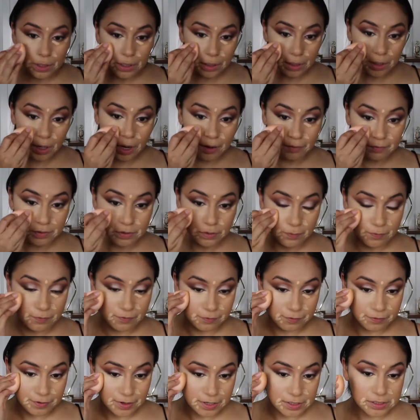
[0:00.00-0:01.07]
gonna have to
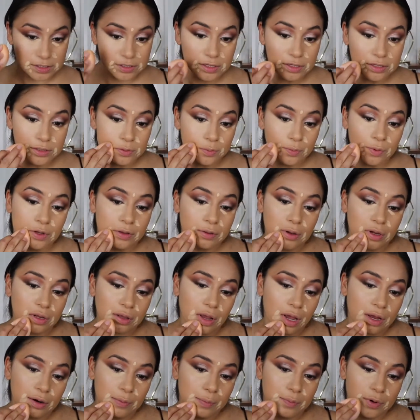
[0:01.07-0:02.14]
fix this with a
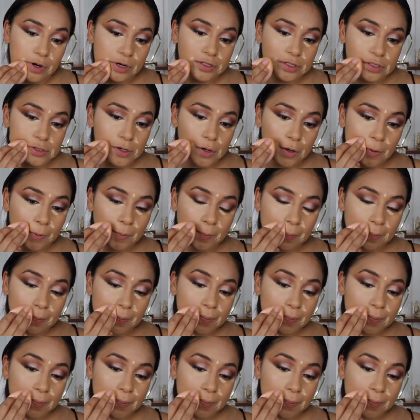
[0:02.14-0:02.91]
lot of bronzer